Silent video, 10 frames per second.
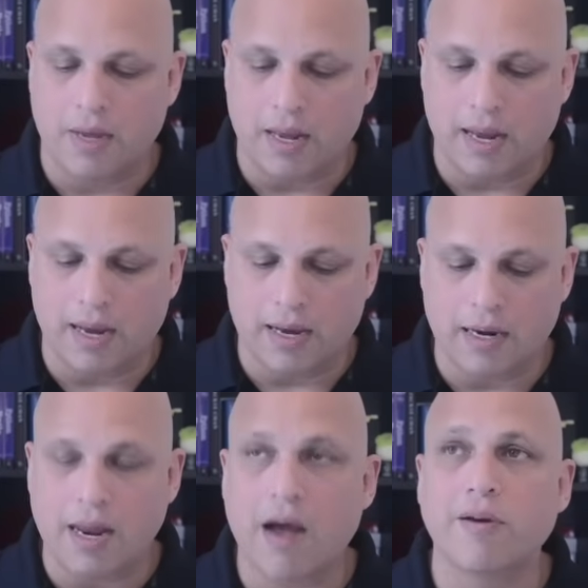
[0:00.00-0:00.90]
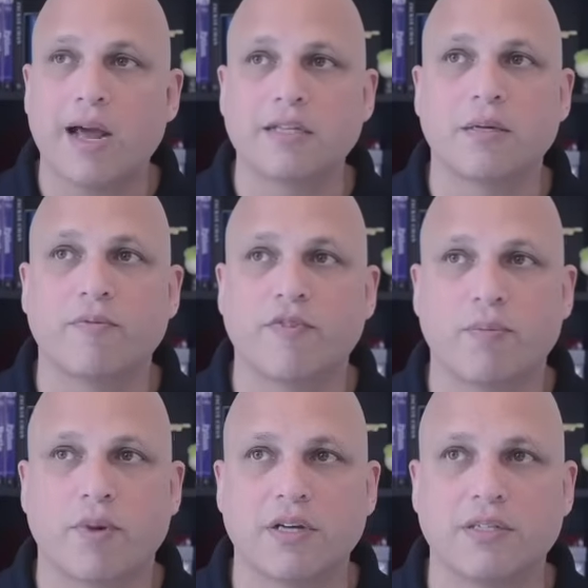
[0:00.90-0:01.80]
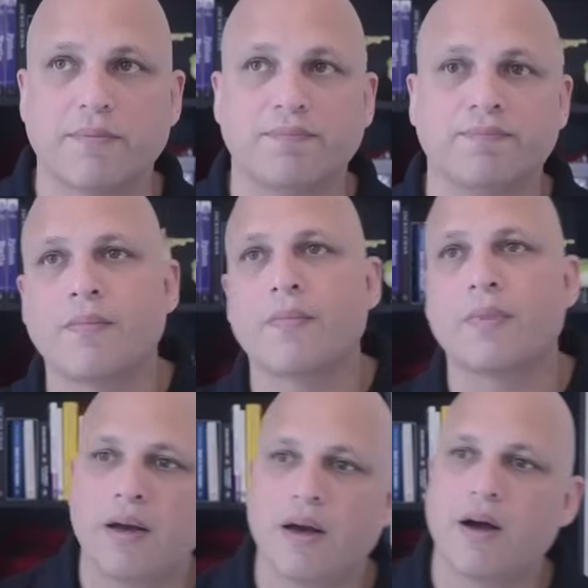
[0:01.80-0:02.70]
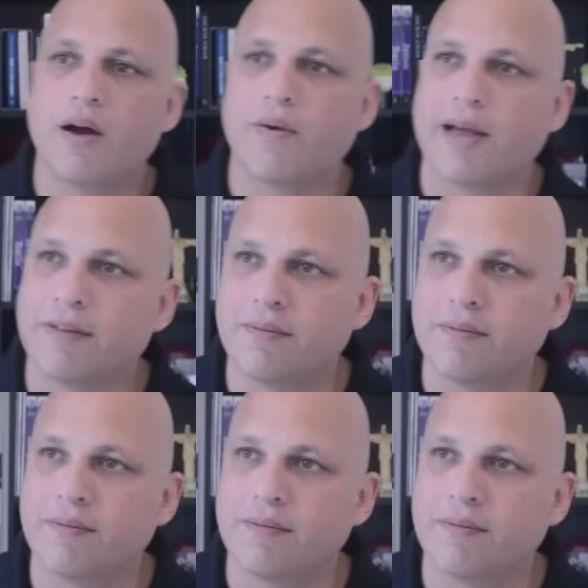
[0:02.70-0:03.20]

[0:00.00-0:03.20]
and I would like some verbosity. All right,